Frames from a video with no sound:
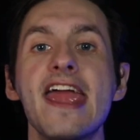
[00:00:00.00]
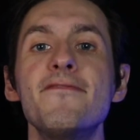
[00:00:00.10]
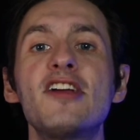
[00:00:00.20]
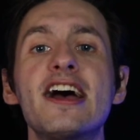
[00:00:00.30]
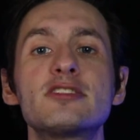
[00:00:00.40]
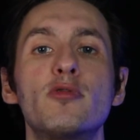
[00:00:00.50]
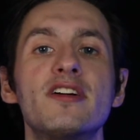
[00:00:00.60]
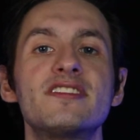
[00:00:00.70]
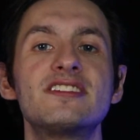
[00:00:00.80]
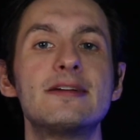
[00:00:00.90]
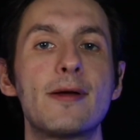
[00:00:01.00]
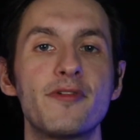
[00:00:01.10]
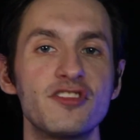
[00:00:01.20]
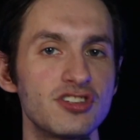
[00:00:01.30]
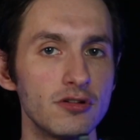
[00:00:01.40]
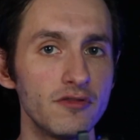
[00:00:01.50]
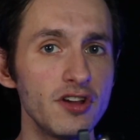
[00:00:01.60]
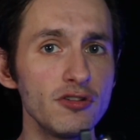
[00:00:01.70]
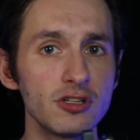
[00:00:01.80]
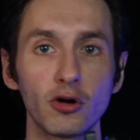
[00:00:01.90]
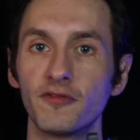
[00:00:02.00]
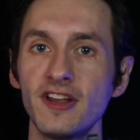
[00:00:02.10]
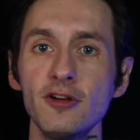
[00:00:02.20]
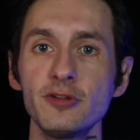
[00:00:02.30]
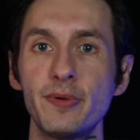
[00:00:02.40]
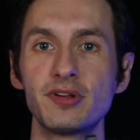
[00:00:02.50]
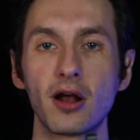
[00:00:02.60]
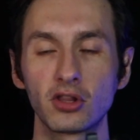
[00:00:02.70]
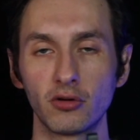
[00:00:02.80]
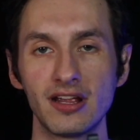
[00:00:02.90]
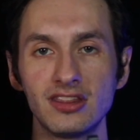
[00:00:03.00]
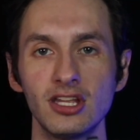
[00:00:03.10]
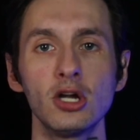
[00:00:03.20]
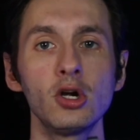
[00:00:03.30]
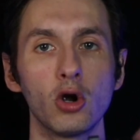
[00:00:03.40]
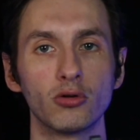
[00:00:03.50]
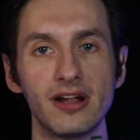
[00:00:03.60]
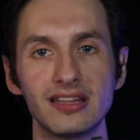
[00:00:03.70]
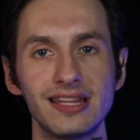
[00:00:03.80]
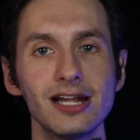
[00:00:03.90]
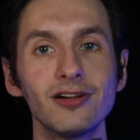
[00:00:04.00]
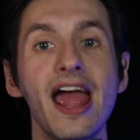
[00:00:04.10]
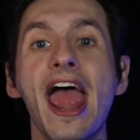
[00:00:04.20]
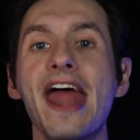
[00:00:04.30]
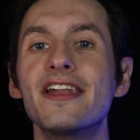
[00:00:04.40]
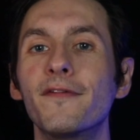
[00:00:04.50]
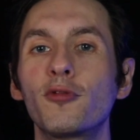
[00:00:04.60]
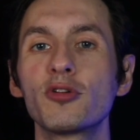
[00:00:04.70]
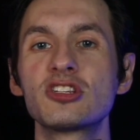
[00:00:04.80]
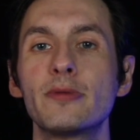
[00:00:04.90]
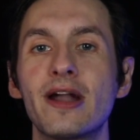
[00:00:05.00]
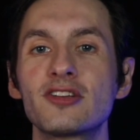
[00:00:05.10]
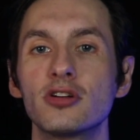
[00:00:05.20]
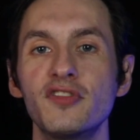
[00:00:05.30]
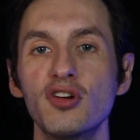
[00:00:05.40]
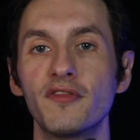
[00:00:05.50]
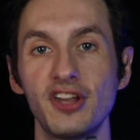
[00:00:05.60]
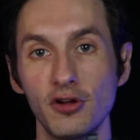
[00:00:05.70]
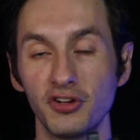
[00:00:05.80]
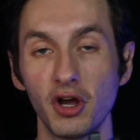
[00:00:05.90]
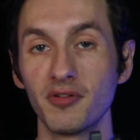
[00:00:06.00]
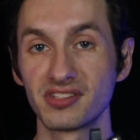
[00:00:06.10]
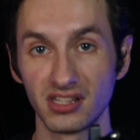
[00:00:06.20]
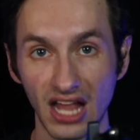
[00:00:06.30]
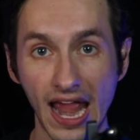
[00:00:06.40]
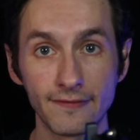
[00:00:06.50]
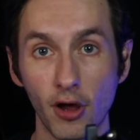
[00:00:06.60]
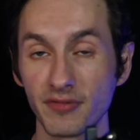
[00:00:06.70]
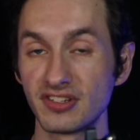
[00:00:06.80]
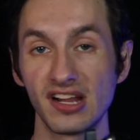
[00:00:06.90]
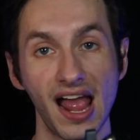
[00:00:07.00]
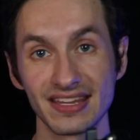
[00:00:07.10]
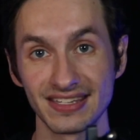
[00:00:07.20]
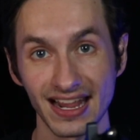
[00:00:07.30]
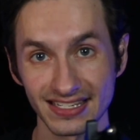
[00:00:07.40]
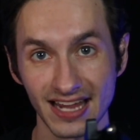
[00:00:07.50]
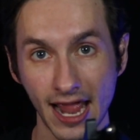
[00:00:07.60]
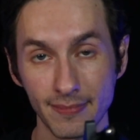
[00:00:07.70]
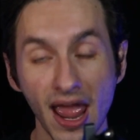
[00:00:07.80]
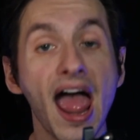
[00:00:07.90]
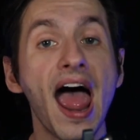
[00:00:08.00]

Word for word: If you guys want to see my previous two reviews or videos, please click on the right there or right there. And of course, until my next review or video goes live, I'll see you guys next time.